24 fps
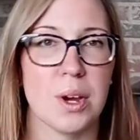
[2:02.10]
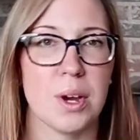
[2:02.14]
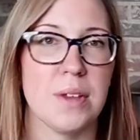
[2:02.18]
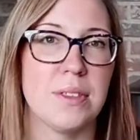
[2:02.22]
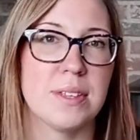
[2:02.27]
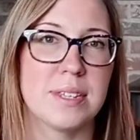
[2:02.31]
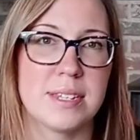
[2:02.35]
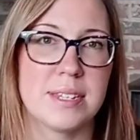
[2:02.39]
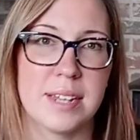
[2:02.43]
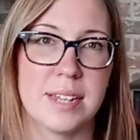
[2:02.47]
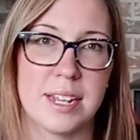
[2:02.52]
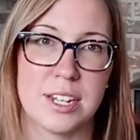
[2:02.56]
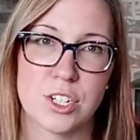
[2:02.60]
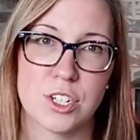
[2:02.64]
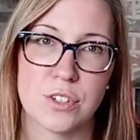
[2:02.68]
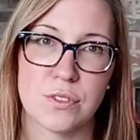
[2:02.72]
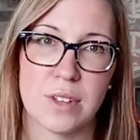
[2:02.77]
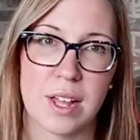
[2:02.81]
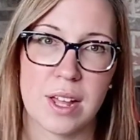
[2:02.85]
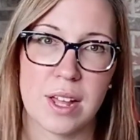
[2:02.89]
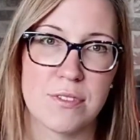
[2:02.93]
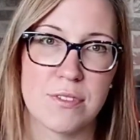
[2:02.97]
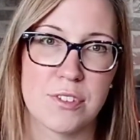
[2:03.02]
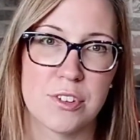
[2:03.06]
the stage of
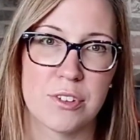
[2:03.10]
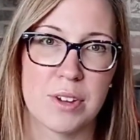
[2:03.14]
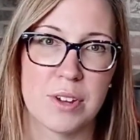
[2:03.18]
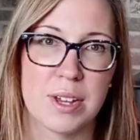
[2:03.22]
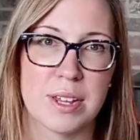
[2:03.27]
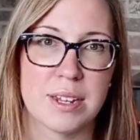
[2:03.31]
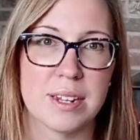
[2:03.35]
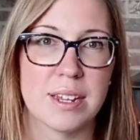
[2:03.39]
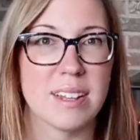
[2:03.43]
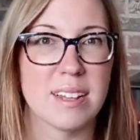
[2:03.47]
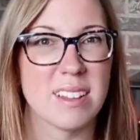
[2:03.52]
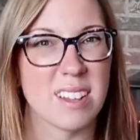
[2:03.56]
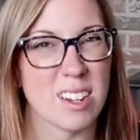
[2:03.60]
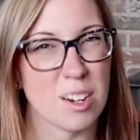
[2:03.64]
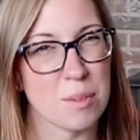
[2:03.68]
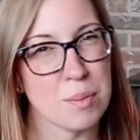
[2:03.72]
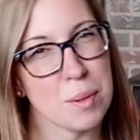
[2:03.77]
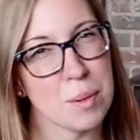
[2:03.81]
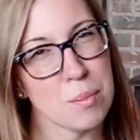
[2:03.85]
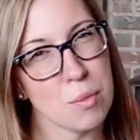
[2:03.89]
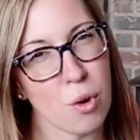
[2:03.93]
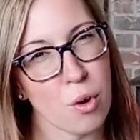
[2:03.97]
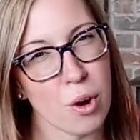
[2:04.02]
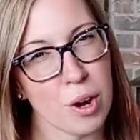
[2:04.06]
life you're in a little
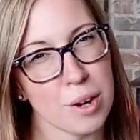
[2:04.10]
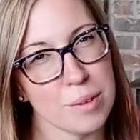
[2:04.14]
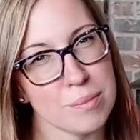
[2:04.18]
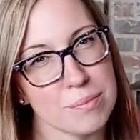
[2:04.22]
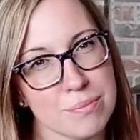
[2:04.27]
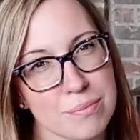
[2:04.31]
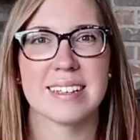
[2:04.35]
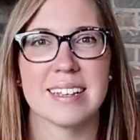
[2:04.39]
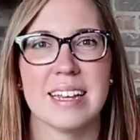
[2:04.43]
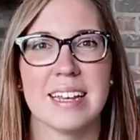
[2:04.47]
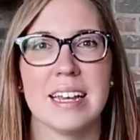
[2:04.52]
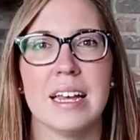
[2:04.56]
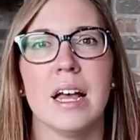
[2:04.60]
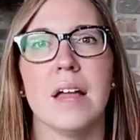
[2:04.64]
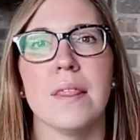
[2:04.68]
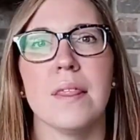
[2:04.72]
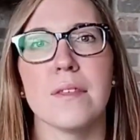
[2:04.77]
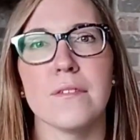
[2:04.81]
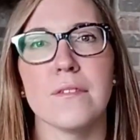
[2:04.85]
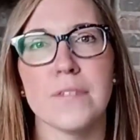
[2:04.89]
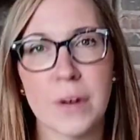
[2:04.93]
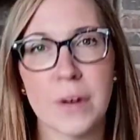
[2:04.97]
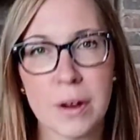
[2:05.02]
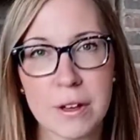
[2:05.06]
bit more. The
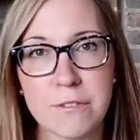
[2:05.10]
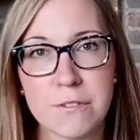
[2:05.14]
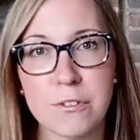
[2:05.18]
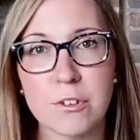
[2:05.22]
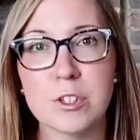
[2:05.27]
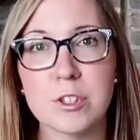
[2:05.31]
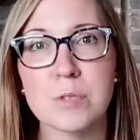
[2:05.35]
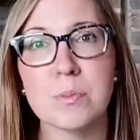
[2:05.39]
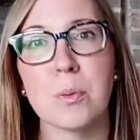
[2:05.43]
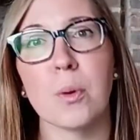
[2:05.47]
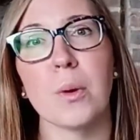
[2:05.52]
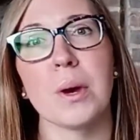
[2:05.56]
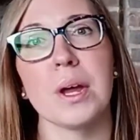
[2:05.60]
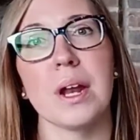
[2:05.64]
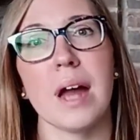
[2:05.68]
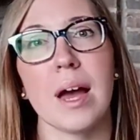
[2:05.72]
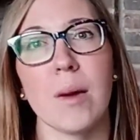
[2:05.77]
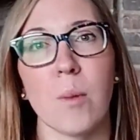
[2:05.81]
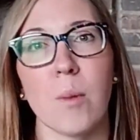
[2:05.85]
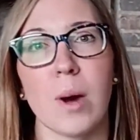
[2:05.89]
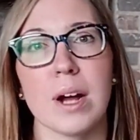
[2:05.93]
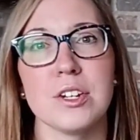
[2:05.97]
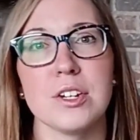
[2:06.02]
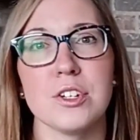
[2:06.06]
very first point I
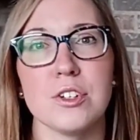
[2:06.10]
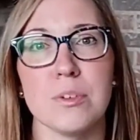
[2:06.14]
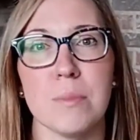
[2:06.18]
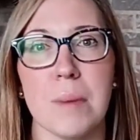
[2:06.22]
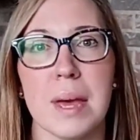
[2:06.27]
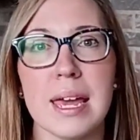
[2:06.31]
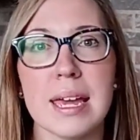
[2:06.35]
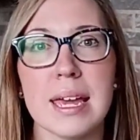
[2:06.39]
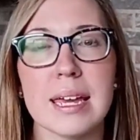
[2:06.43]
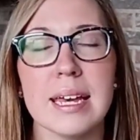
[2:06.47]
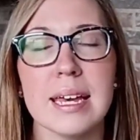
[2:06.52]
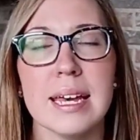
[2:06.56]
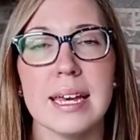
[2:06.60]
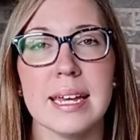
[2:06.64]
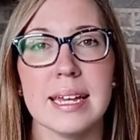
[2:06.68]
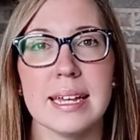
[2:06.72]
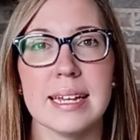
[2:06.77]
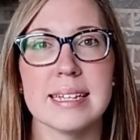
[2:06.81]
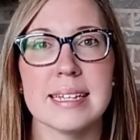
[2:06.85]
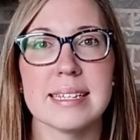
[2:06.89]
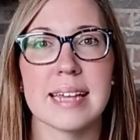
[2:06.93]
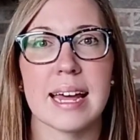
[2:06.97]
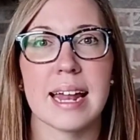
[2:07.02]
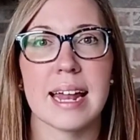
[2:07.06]
want to make
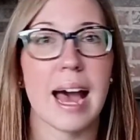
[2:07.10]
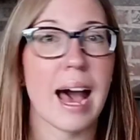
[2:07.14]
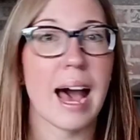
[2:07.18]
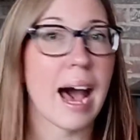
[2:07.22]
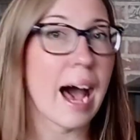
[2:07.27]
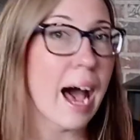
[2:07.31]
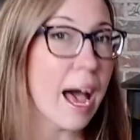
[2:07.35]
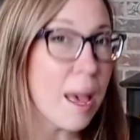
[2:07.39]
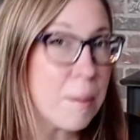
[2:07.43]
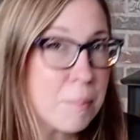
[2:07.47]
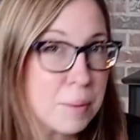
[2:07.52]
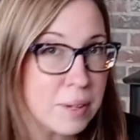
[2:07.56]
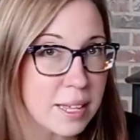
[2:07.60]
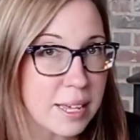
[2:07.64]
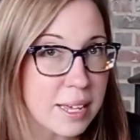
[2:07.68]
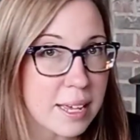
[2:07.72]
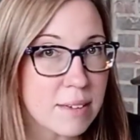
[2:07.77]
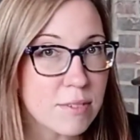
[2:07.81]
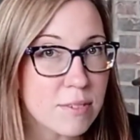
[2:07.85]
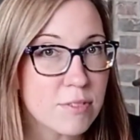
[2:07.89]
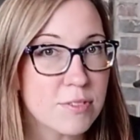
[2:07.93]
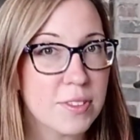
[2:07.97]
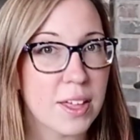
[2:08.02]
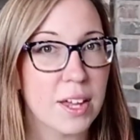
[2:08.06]
is that I
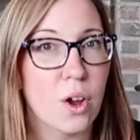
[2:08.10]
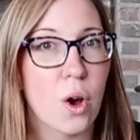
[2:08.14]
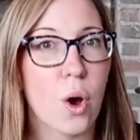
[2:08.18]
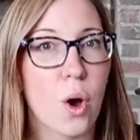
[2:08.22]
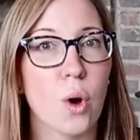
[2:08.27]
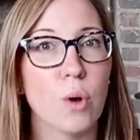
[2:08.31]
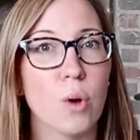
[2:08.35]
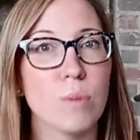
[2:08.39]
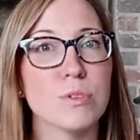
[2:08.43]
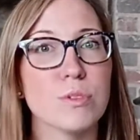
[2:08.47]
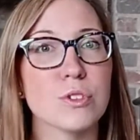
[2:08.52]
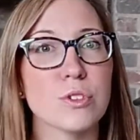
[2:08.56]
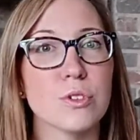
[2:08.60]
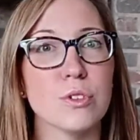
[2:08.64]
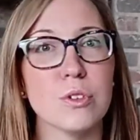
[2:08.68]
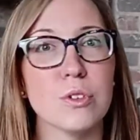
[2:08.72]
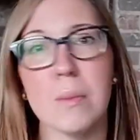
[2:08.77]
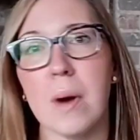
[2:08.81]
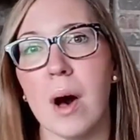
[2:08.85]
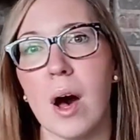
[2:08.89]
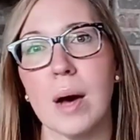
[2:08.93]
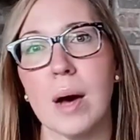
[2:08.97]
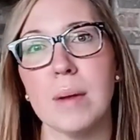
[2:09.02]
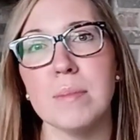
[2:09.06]
believe that homeschool
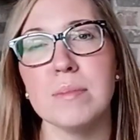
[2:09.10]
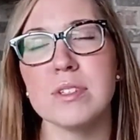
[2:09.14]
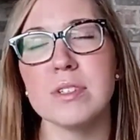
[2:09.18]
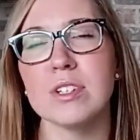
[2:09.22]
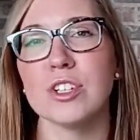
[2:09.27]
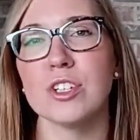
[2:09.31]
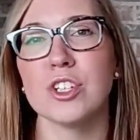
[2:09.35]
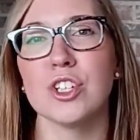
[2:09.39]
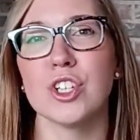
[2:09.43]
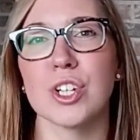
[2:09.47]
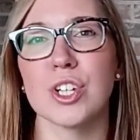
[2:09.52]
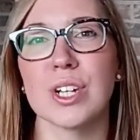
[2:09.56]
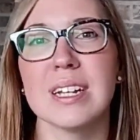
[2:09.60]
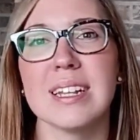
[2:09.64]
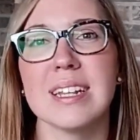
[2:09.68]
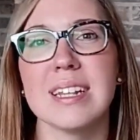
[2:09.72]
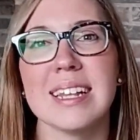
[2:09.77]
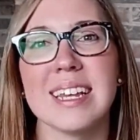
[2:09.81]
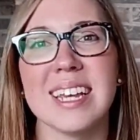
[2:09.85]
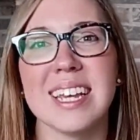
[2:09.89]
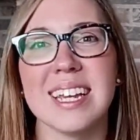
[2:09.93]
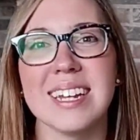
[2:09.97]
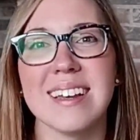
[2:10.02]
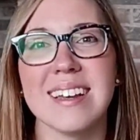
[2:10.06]
moms should
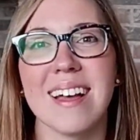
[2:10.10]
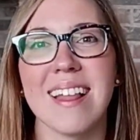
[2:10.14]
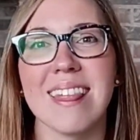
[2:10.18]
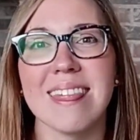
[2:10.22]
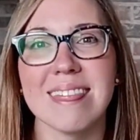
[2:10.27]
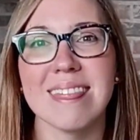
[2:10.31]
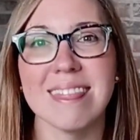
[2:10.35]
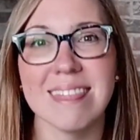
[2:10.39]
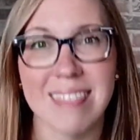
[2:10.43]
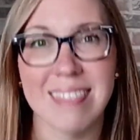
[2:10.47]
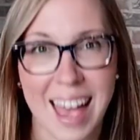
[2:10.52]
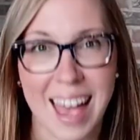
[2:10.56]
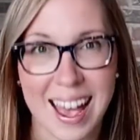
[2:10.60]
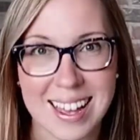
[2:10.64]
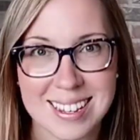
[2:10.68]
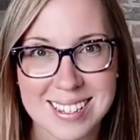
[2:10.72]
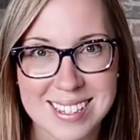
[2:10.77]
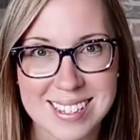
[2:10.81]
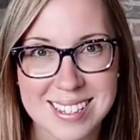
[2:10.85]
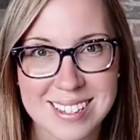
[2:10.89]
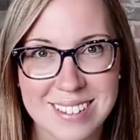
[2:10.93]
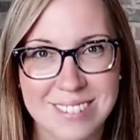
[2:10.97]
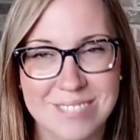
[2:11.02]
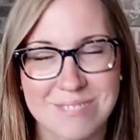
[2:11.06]
clean
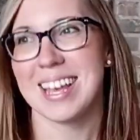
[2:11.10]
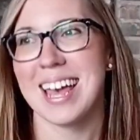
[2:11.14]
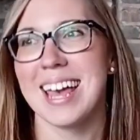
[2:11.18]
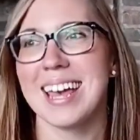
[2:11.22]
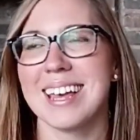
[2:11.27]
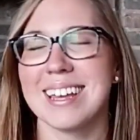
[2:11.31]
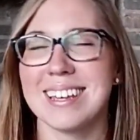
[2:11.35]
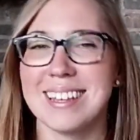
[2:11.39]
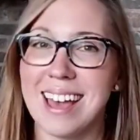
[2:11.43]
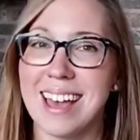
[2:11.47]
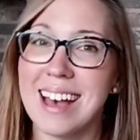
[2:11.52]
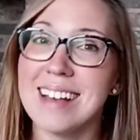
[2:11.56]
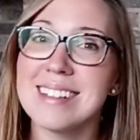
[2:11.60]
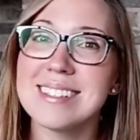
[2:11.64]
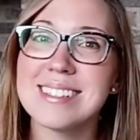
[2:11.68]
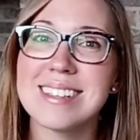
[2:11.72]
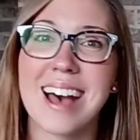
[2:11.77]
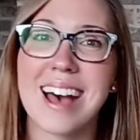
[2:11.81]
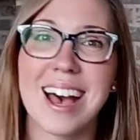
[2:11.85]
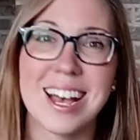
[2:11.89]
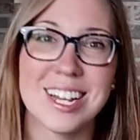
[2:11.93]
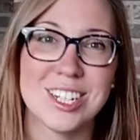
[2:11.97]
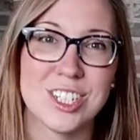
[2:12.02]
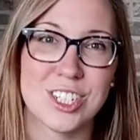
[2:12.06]
less. Yes,
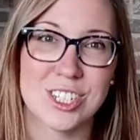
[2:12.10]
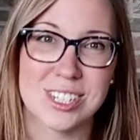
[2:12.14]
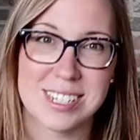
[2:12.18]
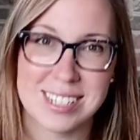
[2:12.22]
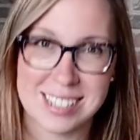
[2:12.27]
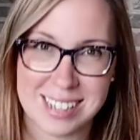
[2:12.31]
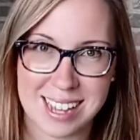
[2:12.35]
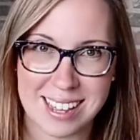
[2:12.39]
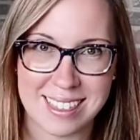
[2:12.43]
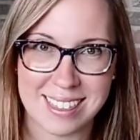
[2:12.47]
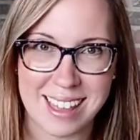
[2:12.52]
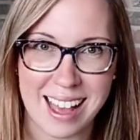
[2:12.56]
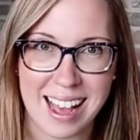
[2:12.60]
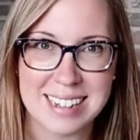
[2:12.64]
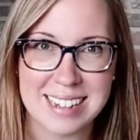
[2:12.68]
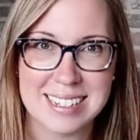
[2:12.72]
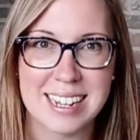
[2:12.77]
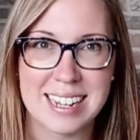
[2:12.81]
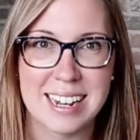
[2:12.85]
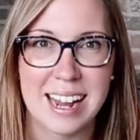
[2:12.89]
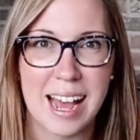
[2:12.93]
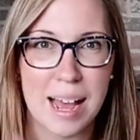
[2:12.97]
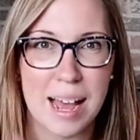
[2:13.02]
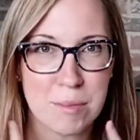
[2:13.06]
I just said that,
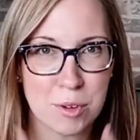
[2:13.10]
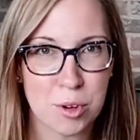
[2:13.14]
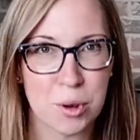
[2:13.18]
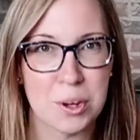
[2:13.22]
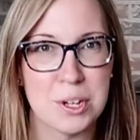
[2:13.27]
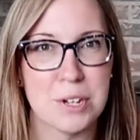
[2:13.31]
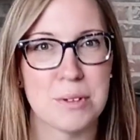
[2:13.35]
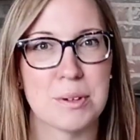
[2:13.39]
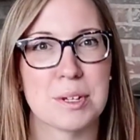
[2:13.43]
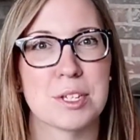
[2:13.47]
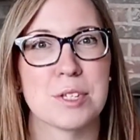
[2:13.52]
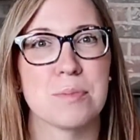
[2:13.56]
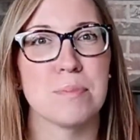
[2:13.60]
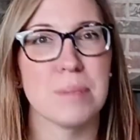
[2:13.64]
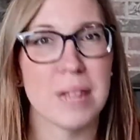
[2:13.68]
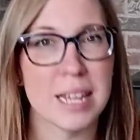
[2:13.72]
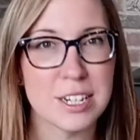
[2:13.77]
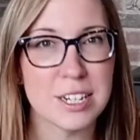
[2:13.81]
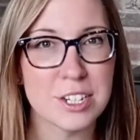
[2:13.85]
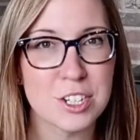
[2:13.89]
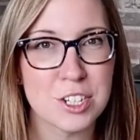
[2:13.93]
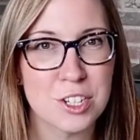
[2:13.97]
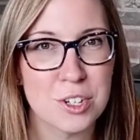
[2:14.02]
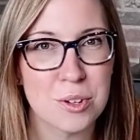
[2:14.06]
and I'm going to
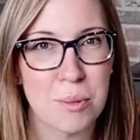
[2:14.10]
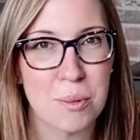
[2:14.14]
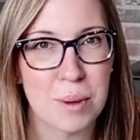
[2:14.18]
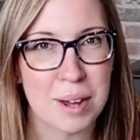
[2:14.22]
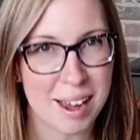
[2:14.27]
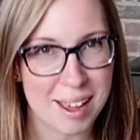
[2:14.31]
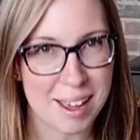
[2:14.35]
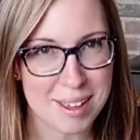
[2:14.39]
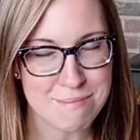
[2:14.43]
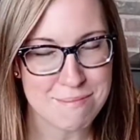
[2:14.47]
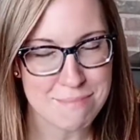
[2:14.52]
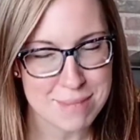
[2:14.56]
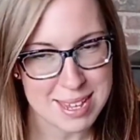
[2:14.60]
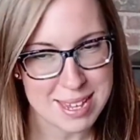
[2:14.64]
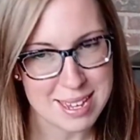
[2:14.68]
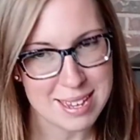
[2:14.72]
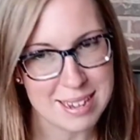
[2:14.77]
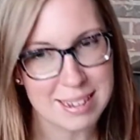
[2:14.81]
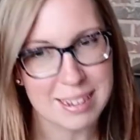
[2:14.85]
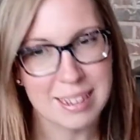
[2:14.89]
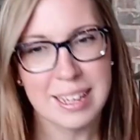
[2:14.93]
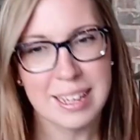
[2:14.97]
explain to you what I mean.